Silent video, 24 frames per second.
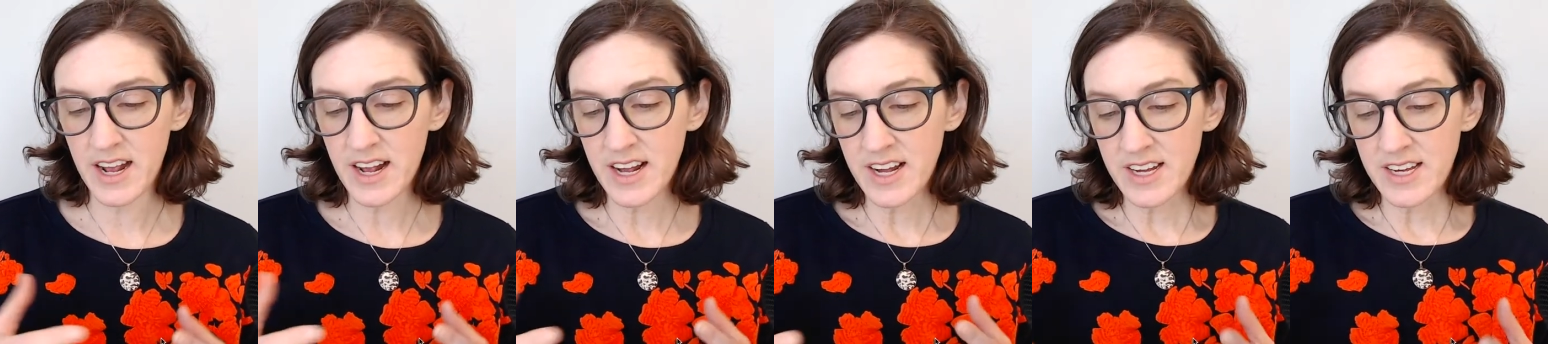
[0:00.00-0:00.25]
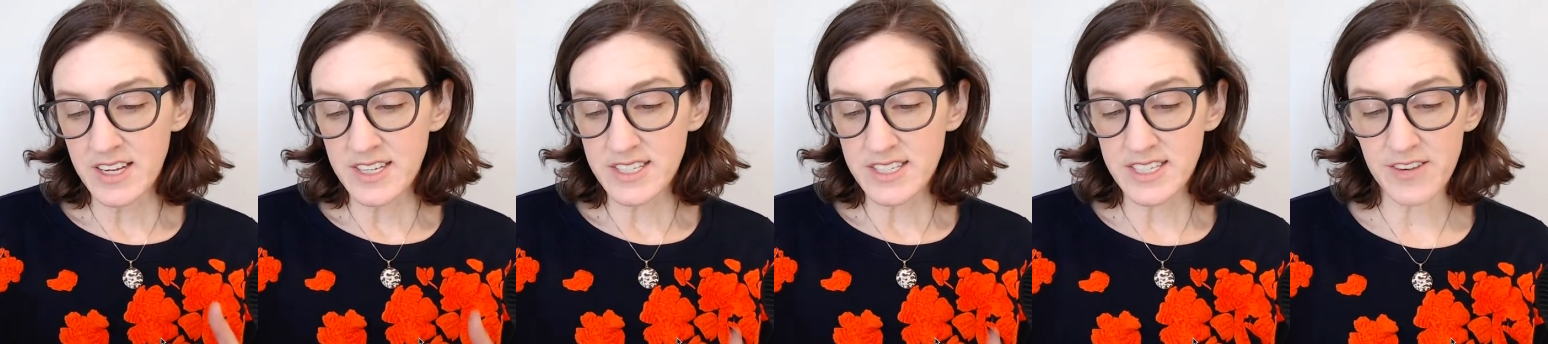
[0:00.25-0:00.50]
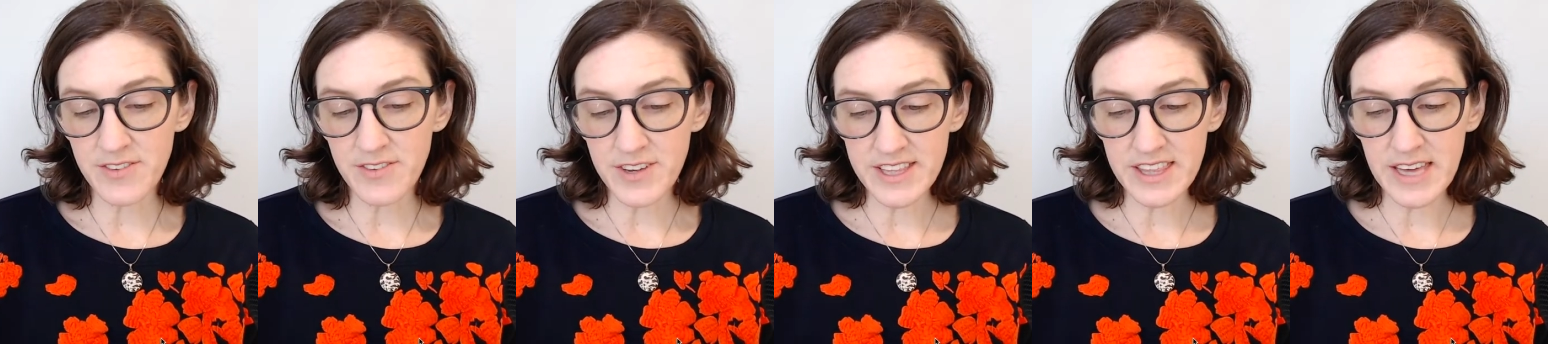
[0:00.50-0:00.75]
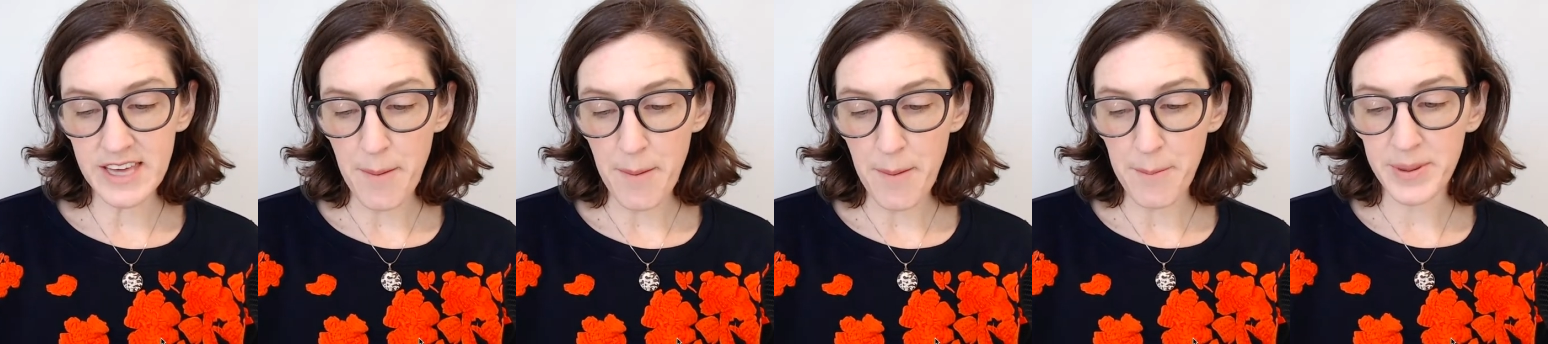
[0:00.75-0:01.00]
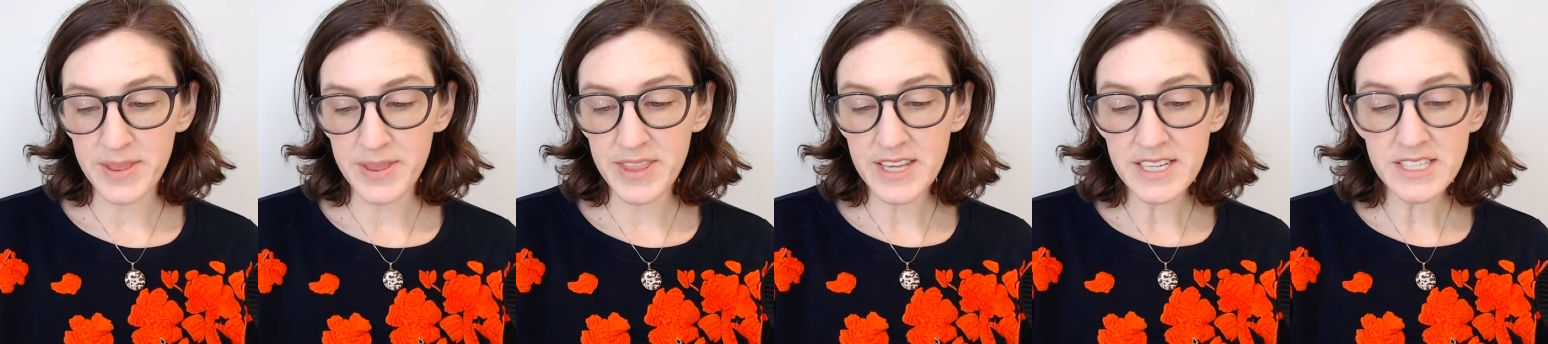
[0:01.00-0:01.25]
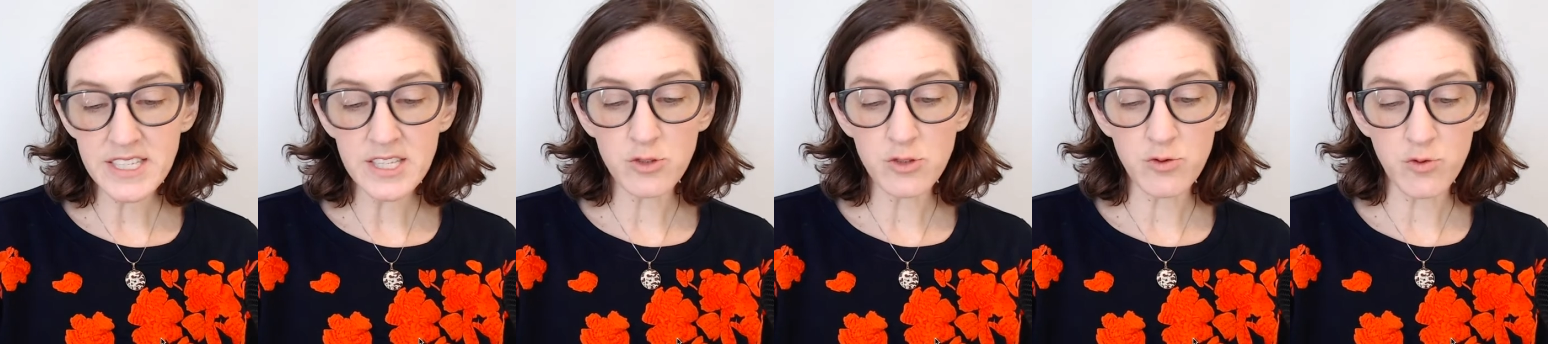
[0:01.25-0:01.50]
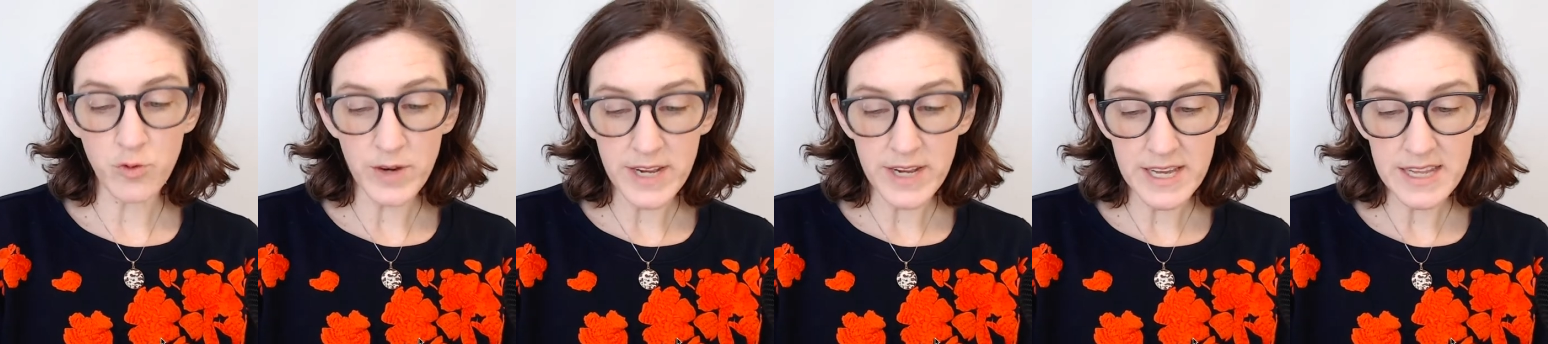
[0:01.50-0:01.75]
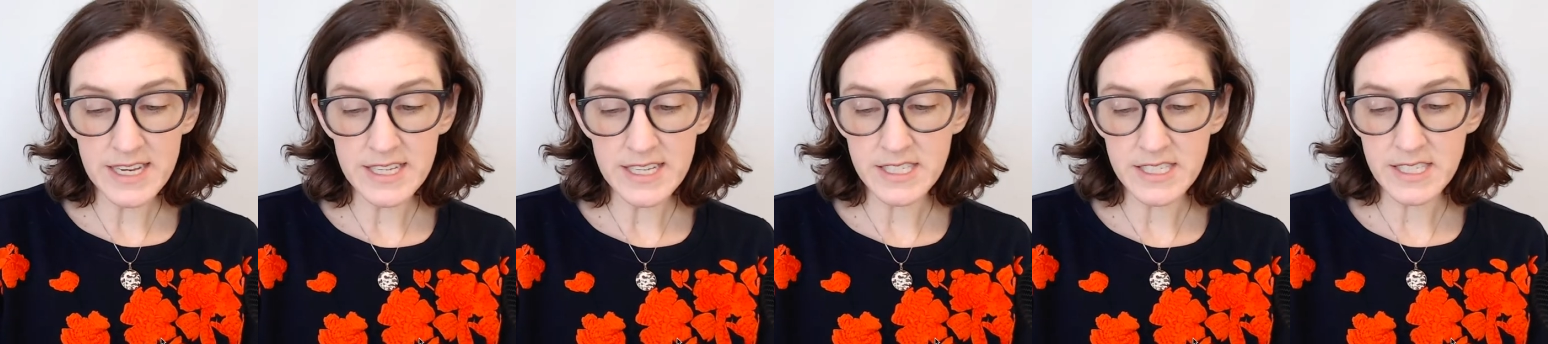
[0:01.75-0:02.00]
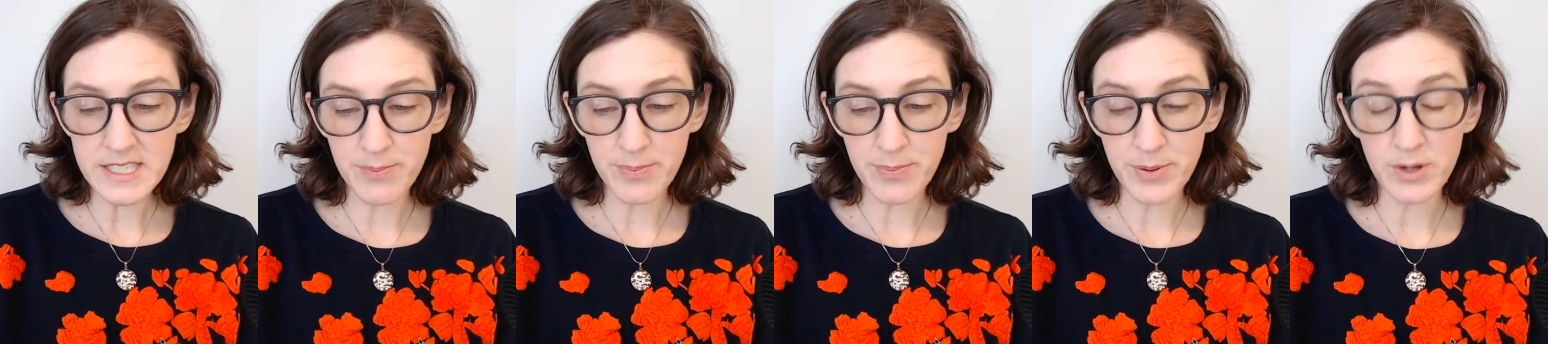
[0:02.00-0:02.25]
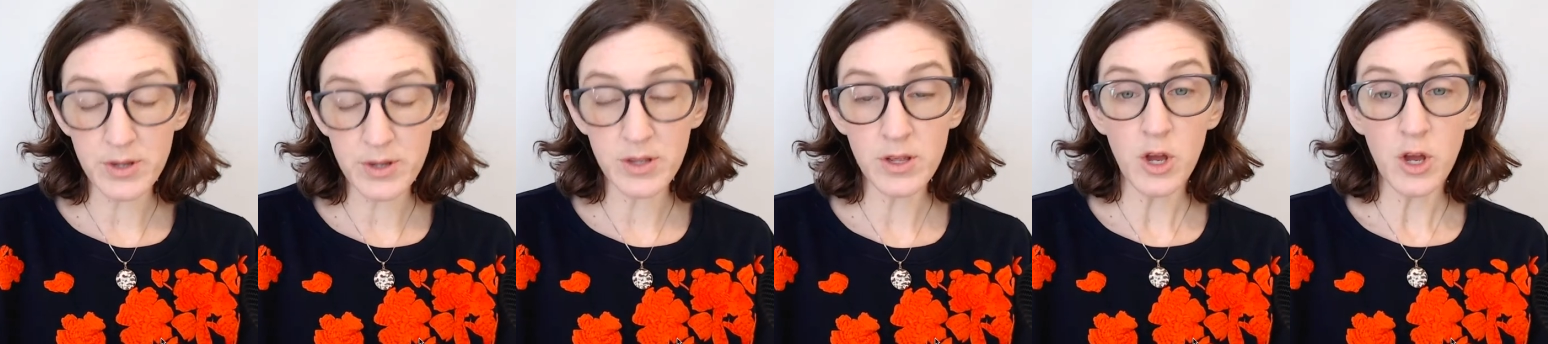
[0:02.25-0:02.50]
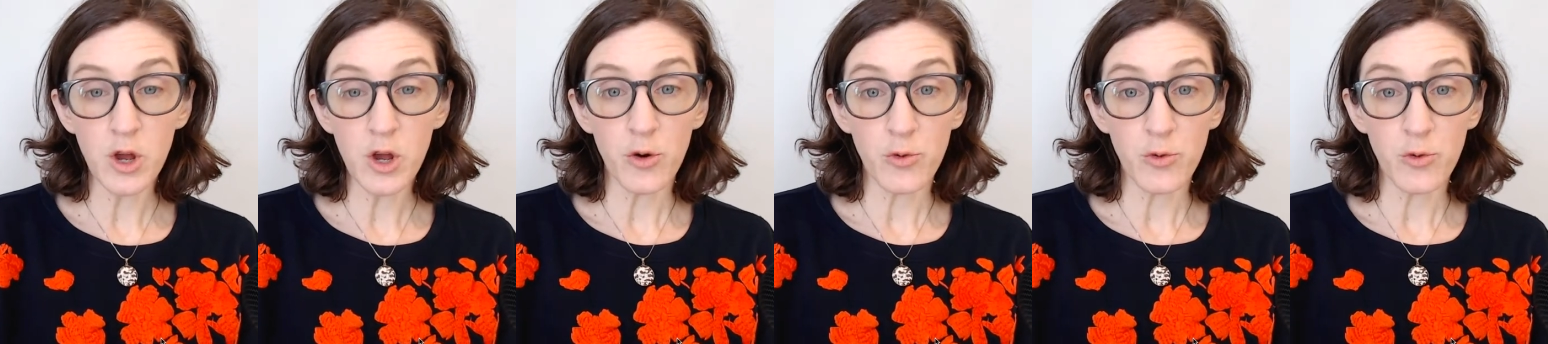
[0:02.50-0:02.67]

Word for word: stuff like that. But this is really simple,